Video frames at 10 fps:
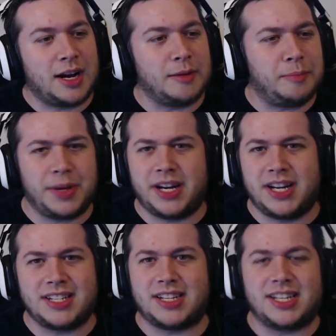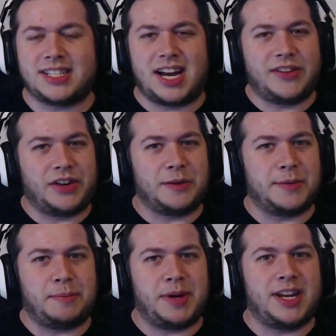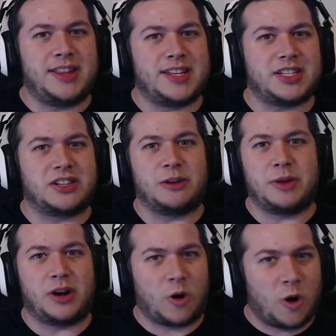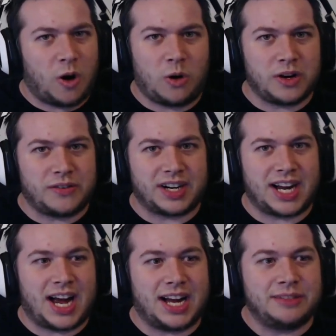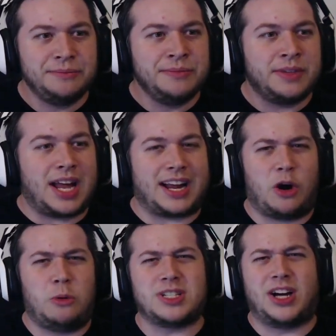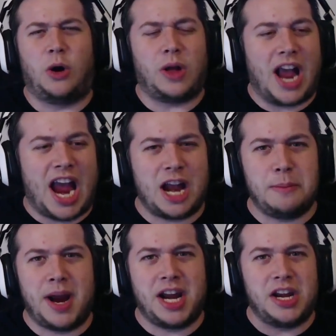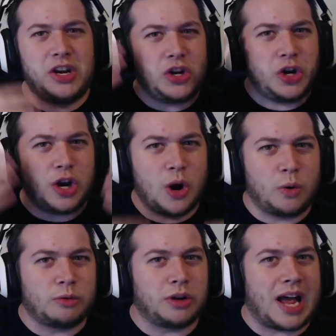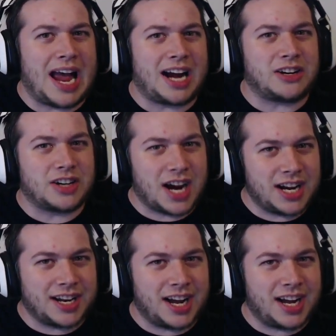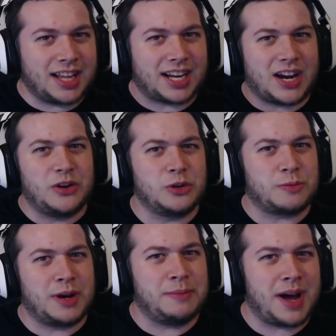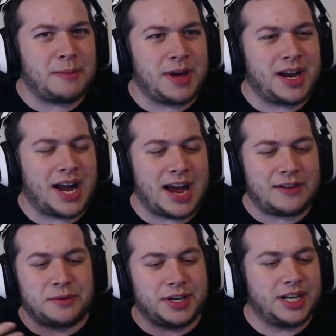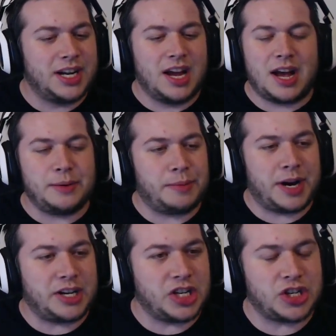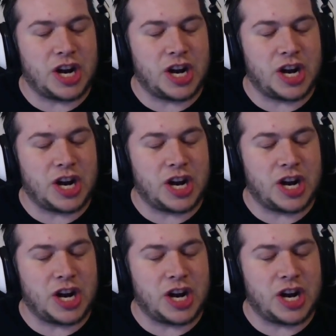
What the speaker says: Ben, is it? It's not even going to be Ben in this. It's going to be a whole different guy. Like, almost like a whole animated, no real actor kind of guy. Like, I don't know who's playing Batman. I haven't been paying attention.